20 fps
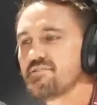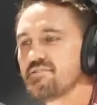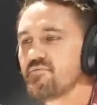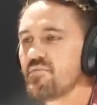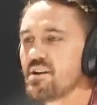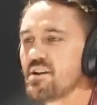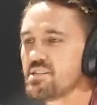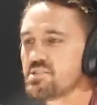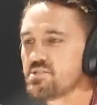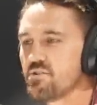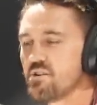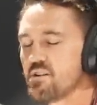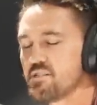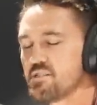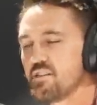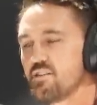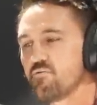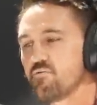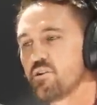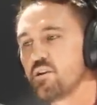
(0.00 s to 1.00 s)
a funny story
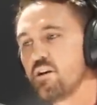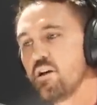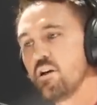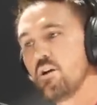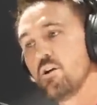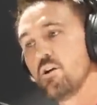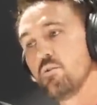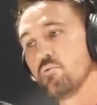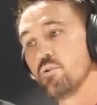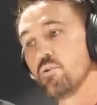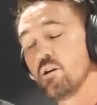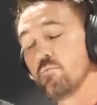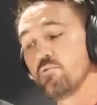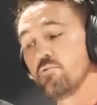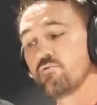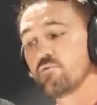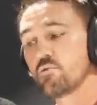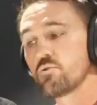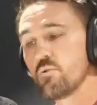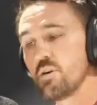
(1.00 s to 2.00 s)
to everyone. When I
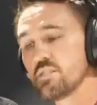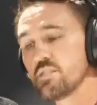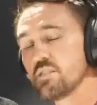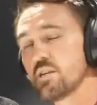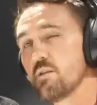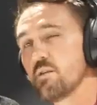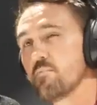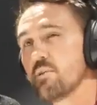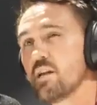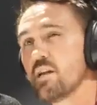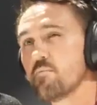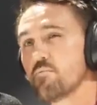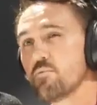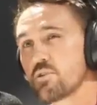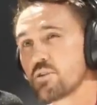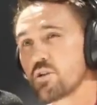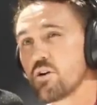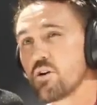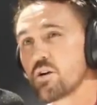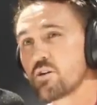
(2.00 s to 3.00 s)
moved to Queensland, I met up with
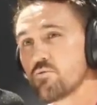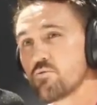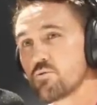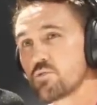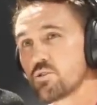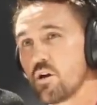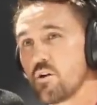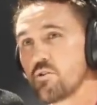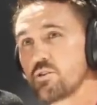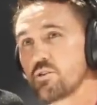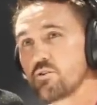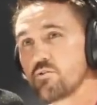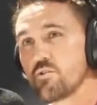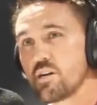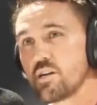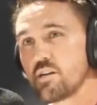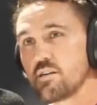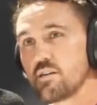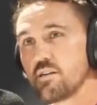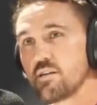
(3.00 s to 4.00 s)
a guy called Tony
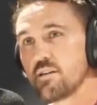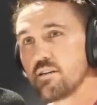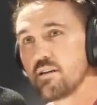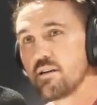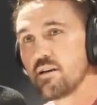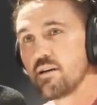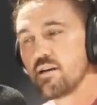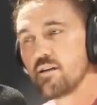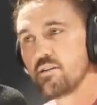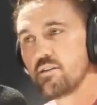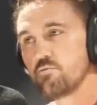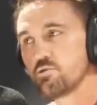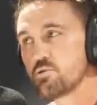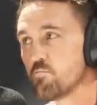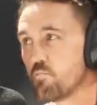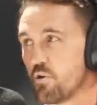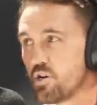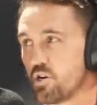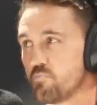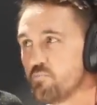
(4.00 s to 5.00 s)
Green. Uh, he was a
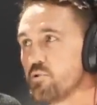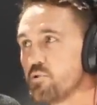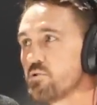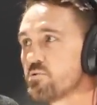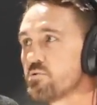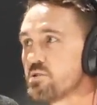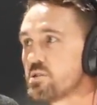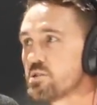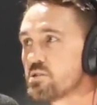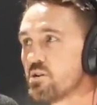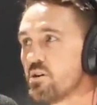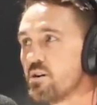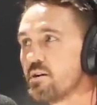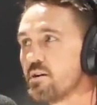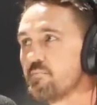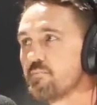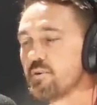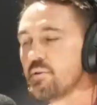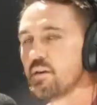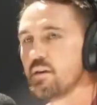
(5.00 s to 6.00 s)
bodybuilder at the
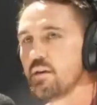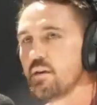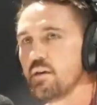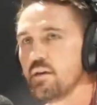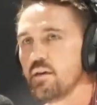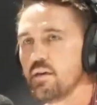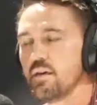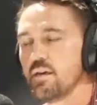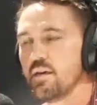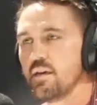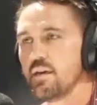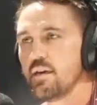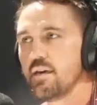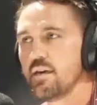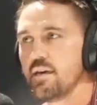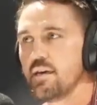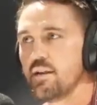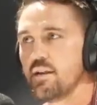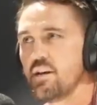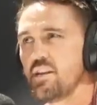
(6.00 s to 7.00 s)
time,
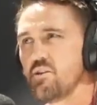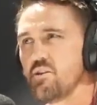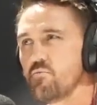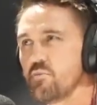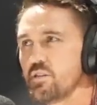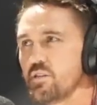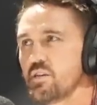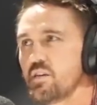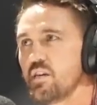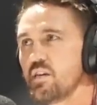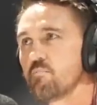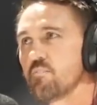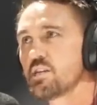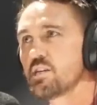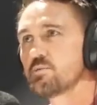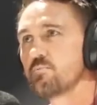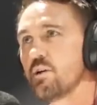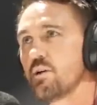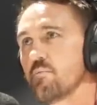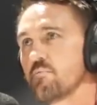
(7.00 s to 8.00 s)
and I didn't really hear
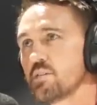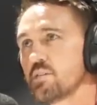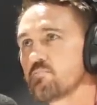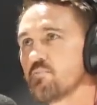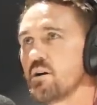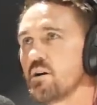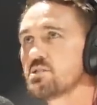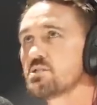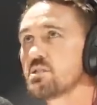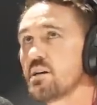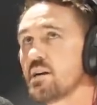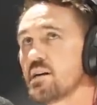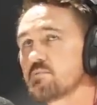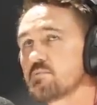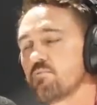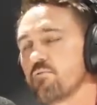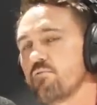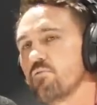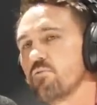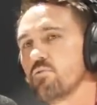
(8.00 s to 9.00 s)
much about mixed martial arts
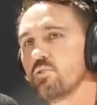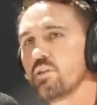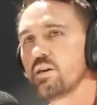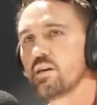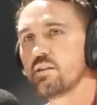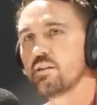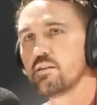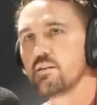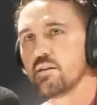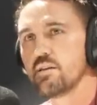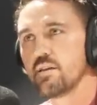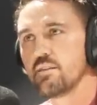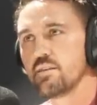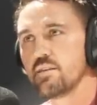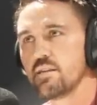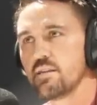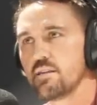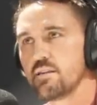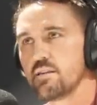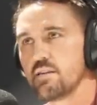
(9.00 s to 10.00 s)
before then. And
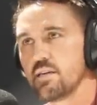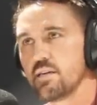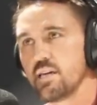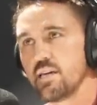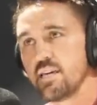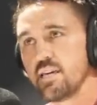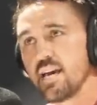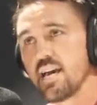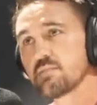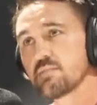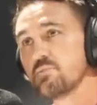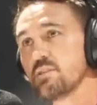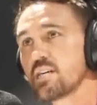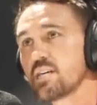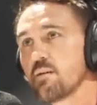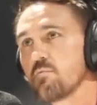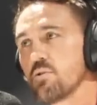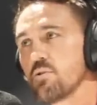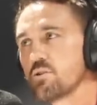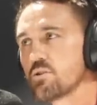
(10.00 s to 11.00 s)
then he asked me to
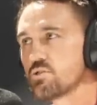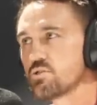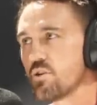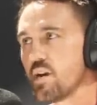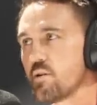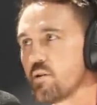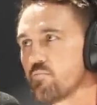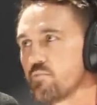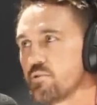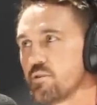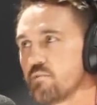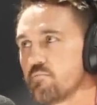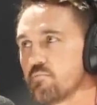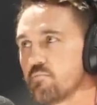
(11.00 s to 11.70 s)
come along and train with him.